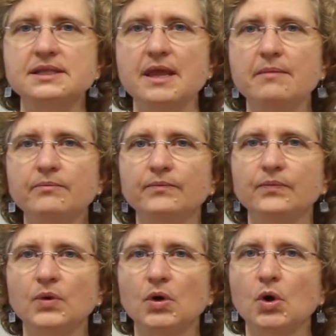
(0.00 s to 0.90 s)
in them
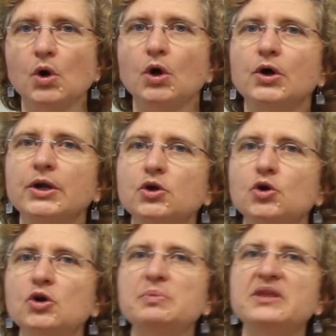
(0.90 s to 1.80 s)
or it
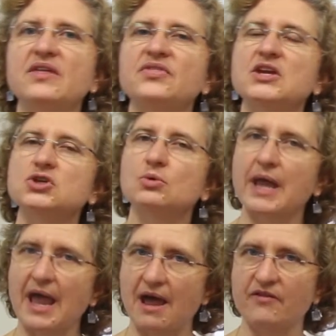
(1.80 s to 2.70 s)
could be that they don't
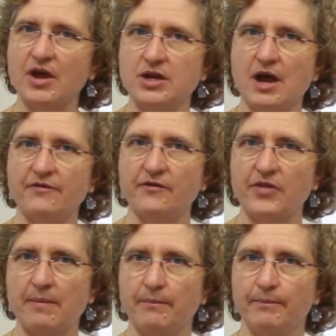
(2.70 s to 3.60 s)
have enough of them.